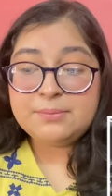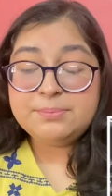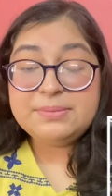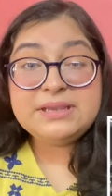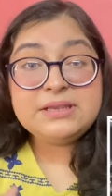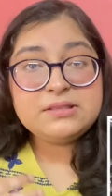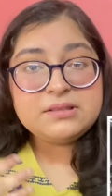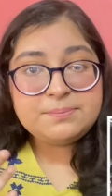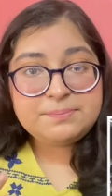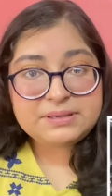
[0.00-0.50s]
And
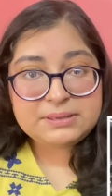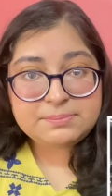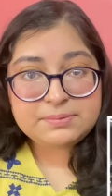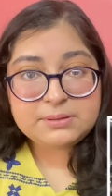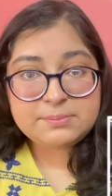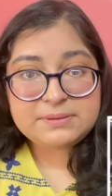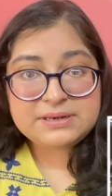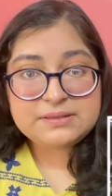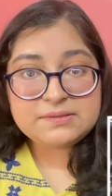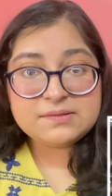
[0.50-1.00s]
being the
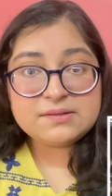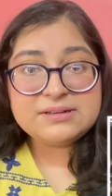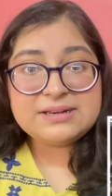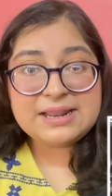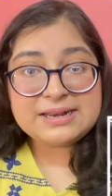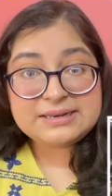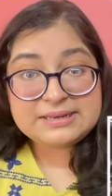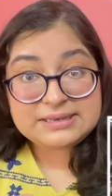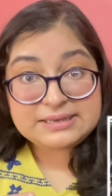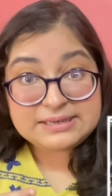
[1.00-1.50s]
people pleaser
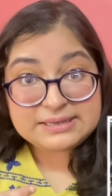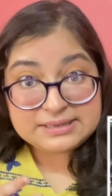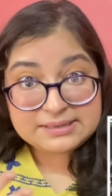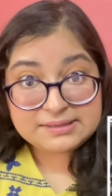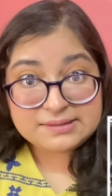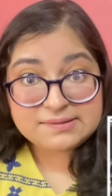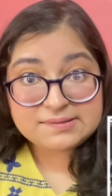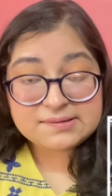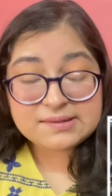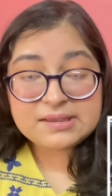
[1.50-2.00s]
that he
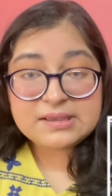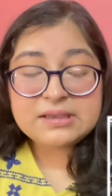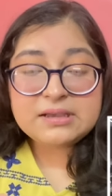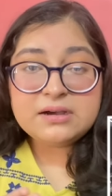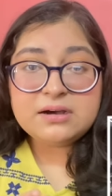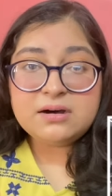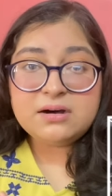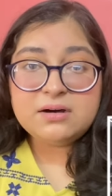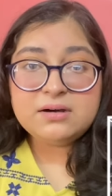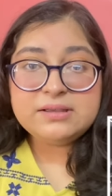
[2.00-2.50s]
is,
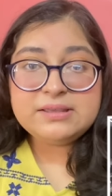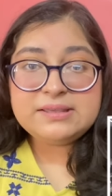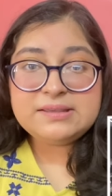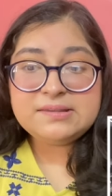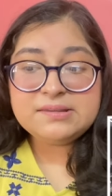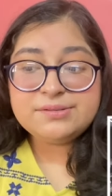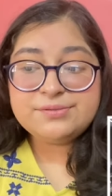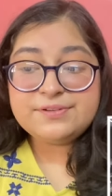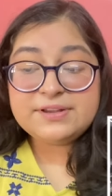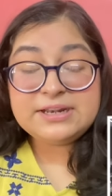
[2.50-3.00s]
uh,
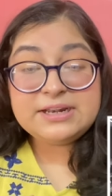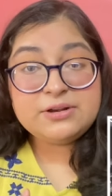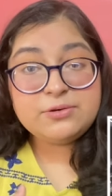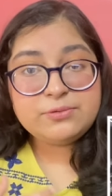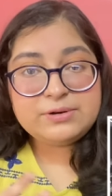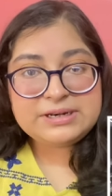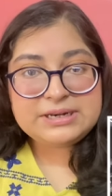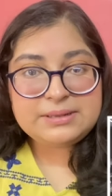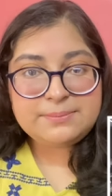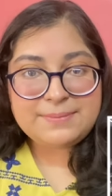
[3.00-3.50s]
he's feeling
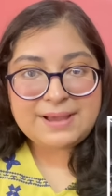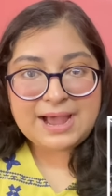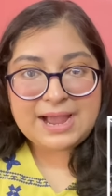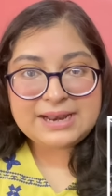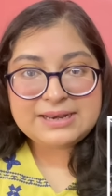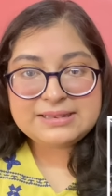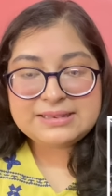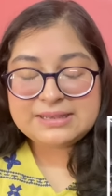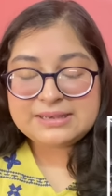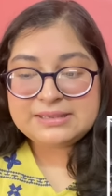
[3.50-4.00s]
really
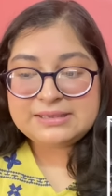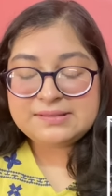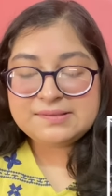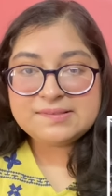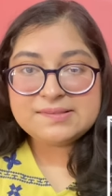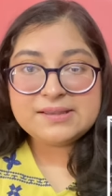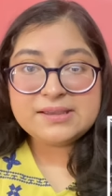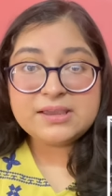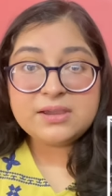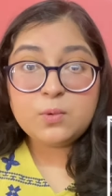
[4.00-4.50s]
bad.
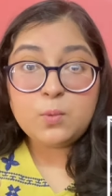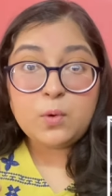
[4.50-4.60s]
He's thinking